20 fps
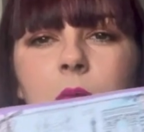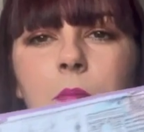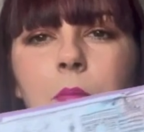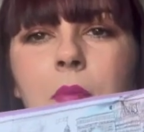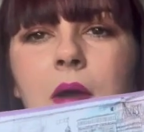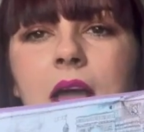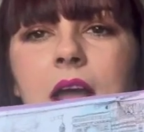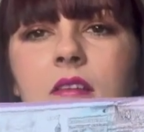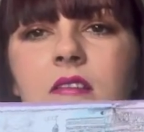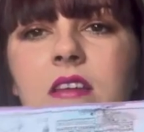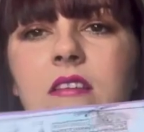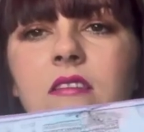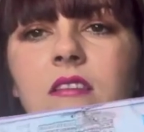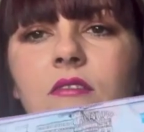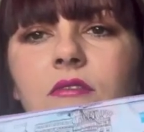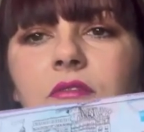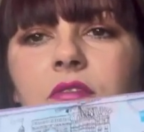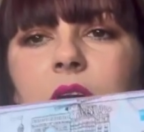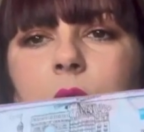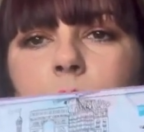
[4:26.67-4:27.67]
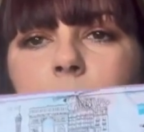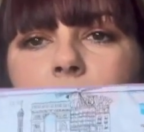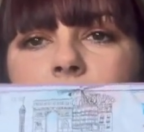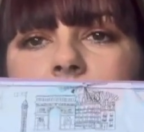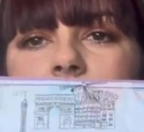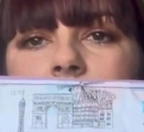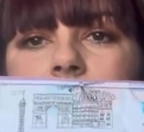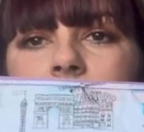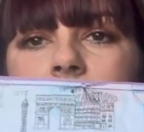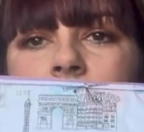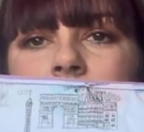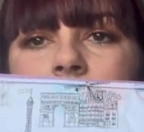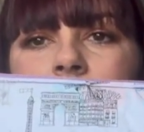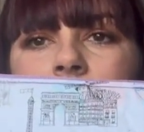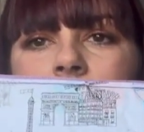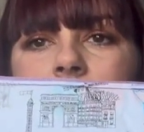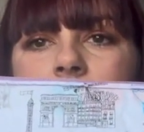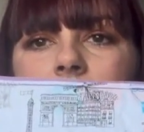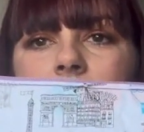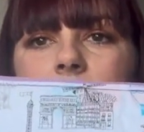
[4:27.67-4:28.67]
Paris fabric.
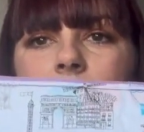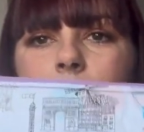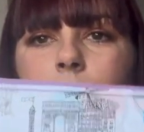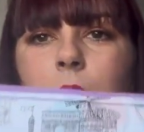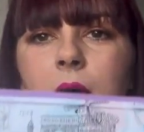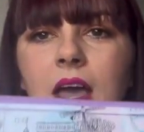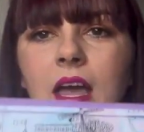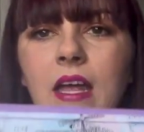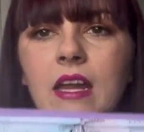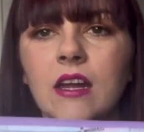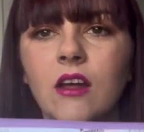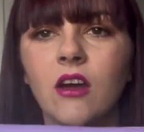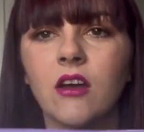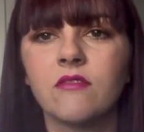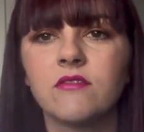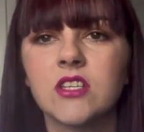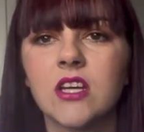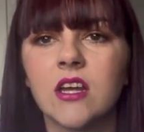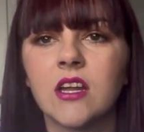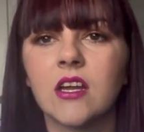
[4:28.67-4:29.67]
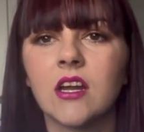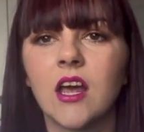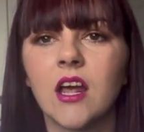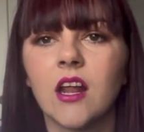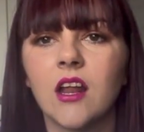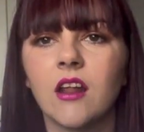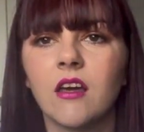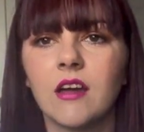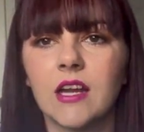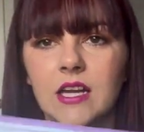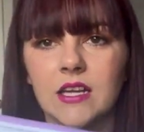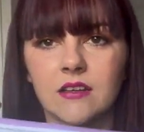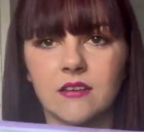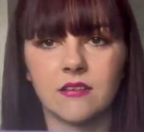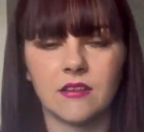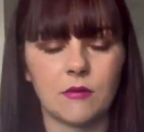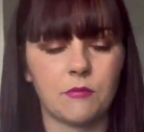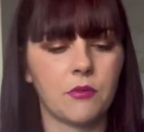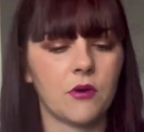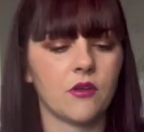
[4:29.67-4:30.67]
And I've done a lilac
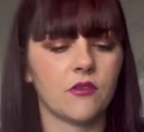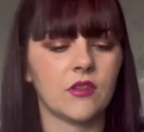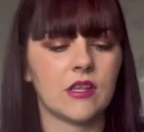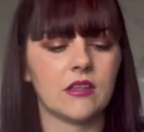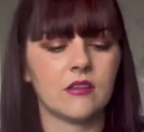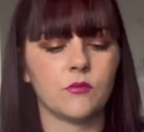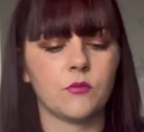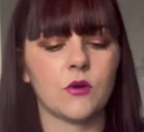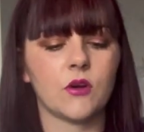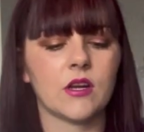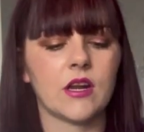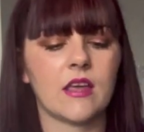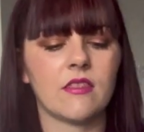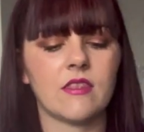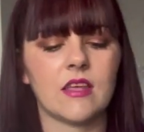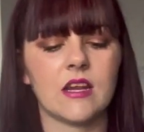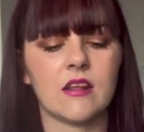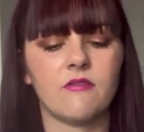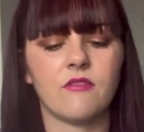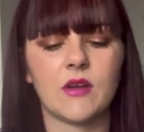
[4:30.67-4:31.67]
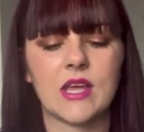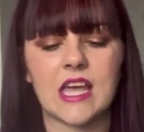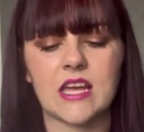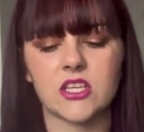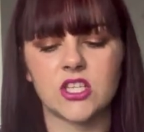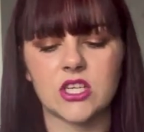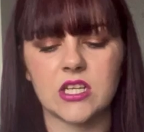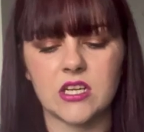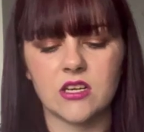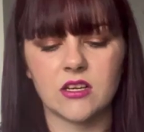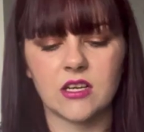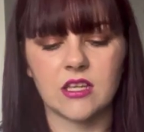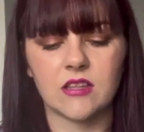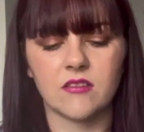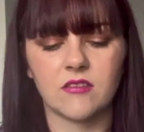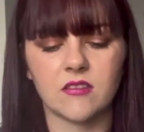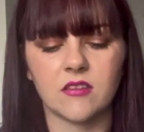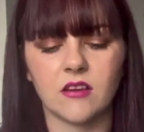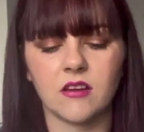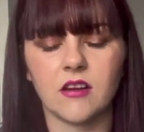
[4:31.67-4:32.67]
zip on this one. And then if we actually look
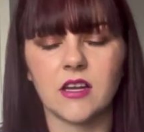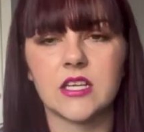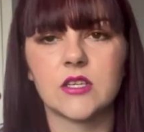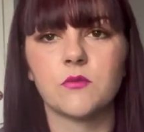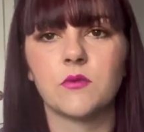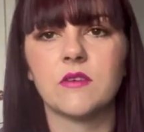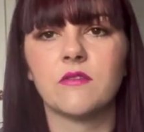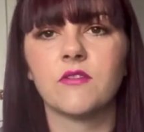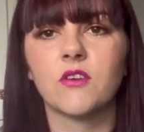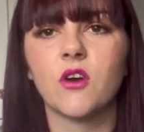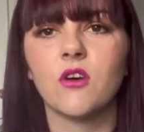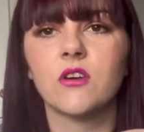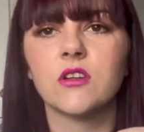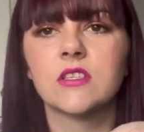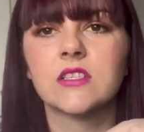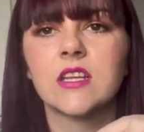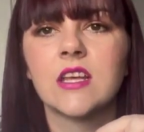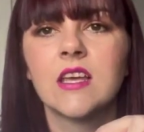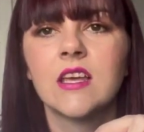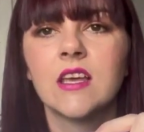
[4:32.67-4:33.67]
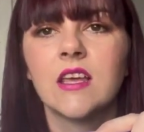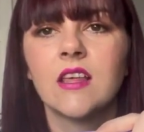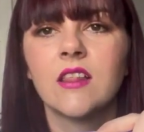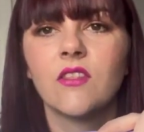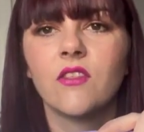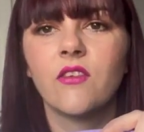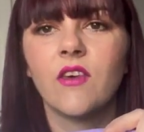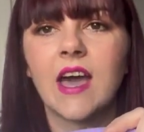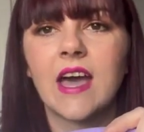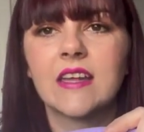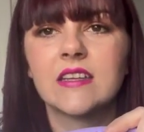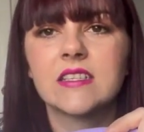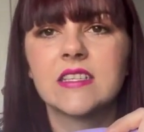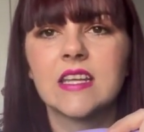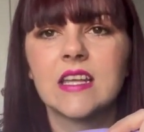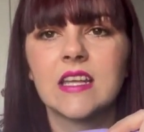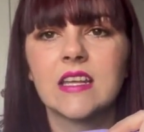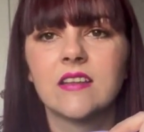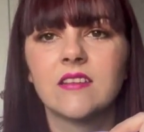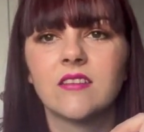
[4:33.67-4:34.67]
inside, we've got that
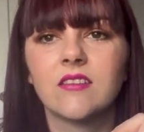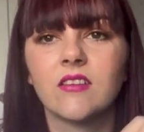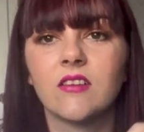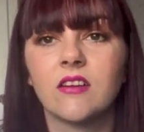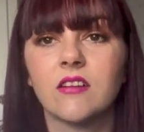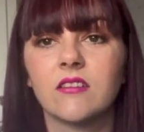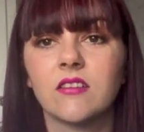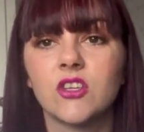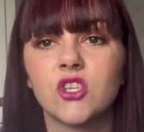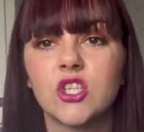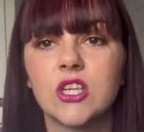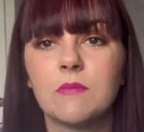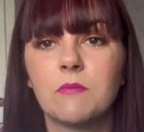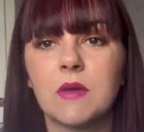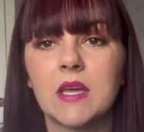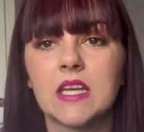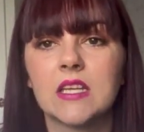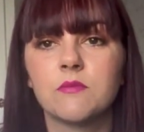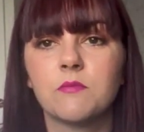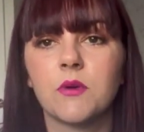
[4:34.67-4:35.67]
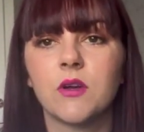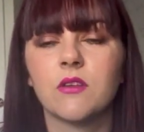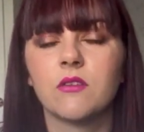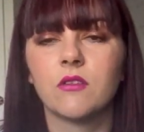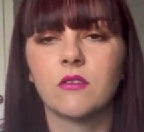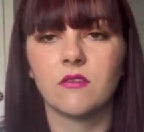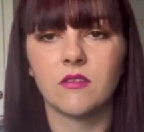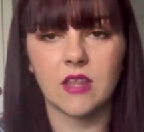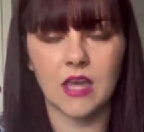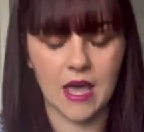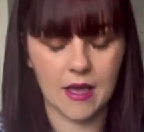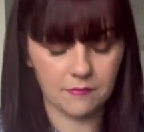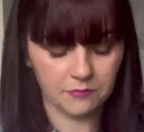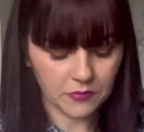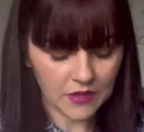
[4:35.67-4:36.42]
inside. So she picked both of that.